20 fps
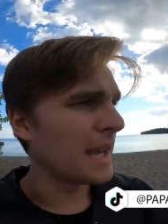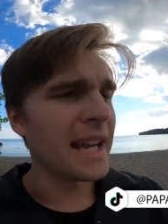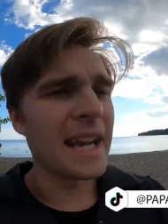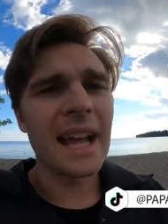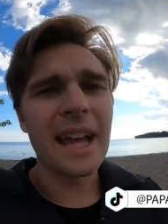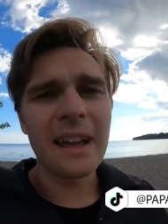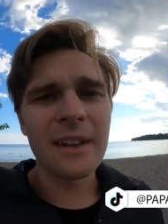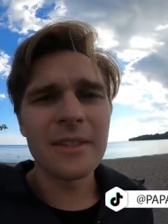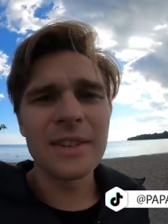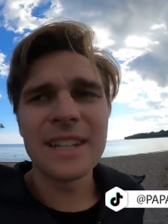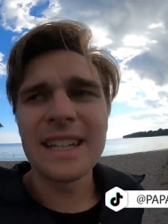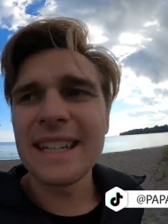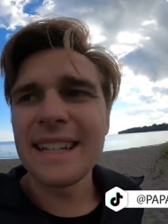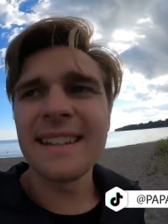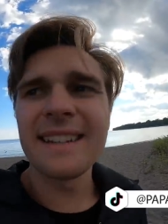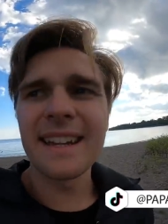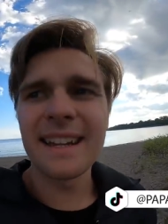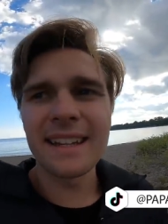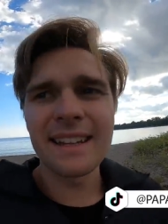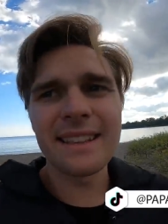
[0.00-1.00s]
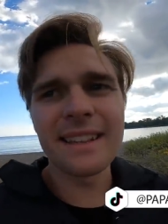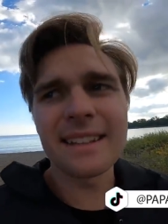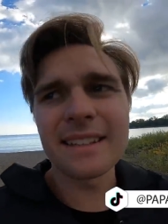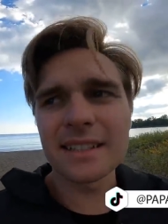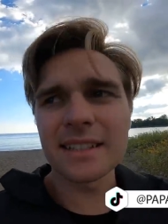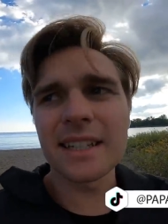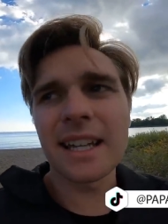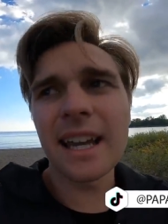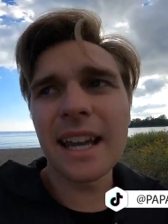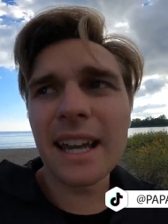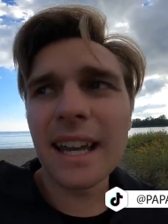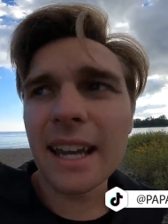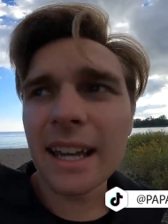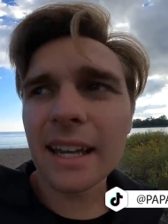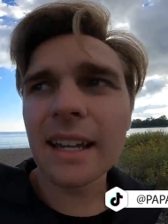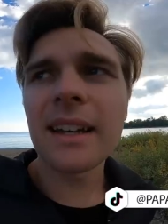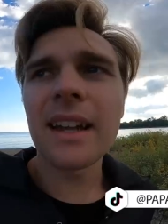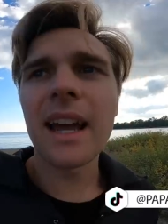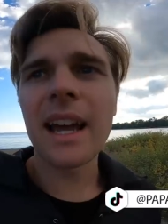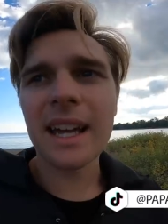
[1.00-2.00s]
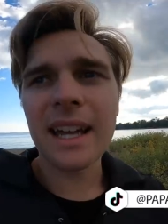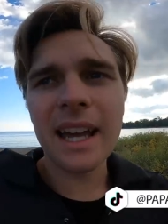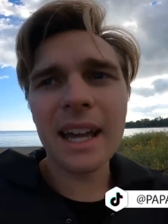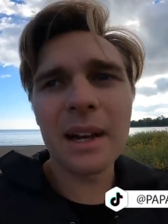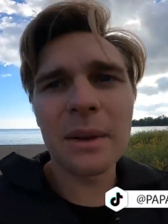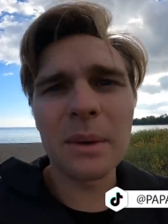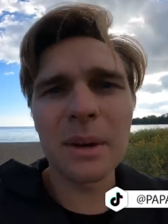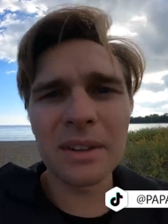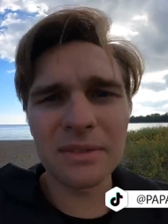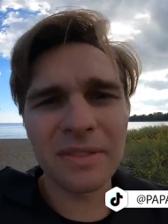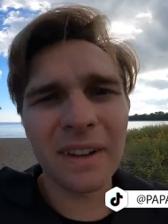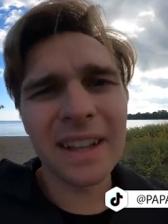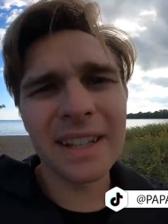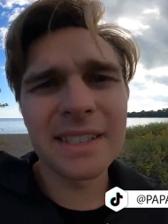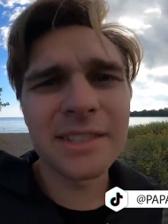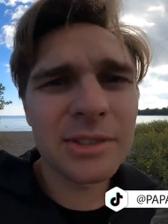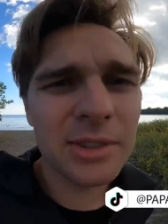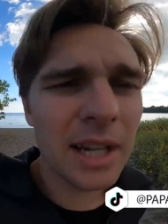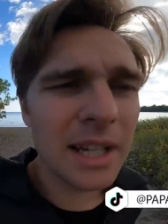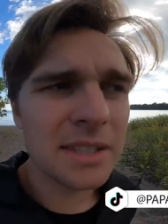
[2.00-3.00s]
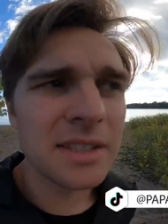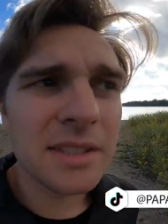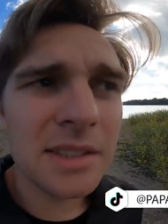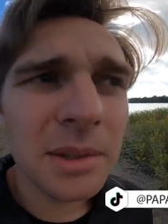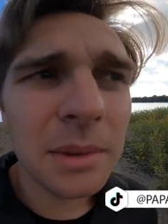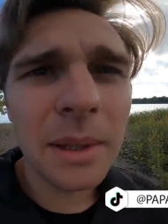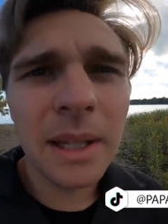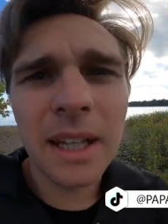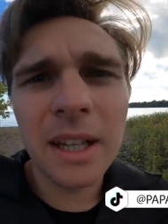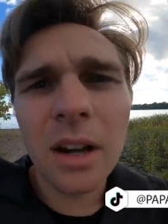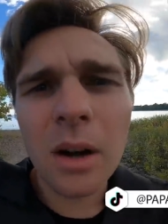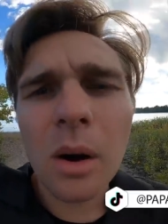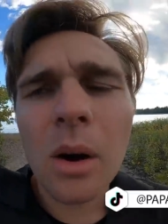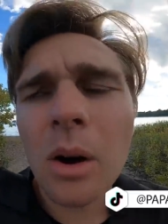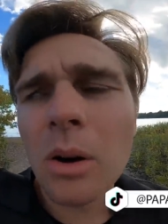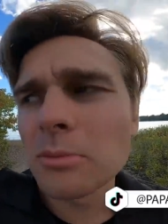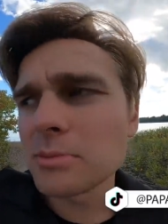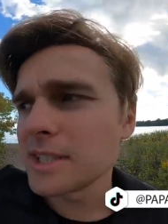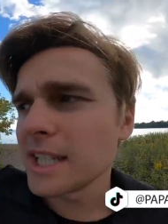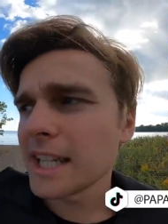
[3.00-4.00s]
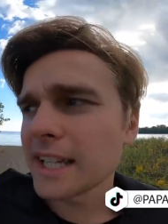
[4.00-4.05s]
man. I haven't eaten anything today, and I kind of want to find this treasure so we can go home,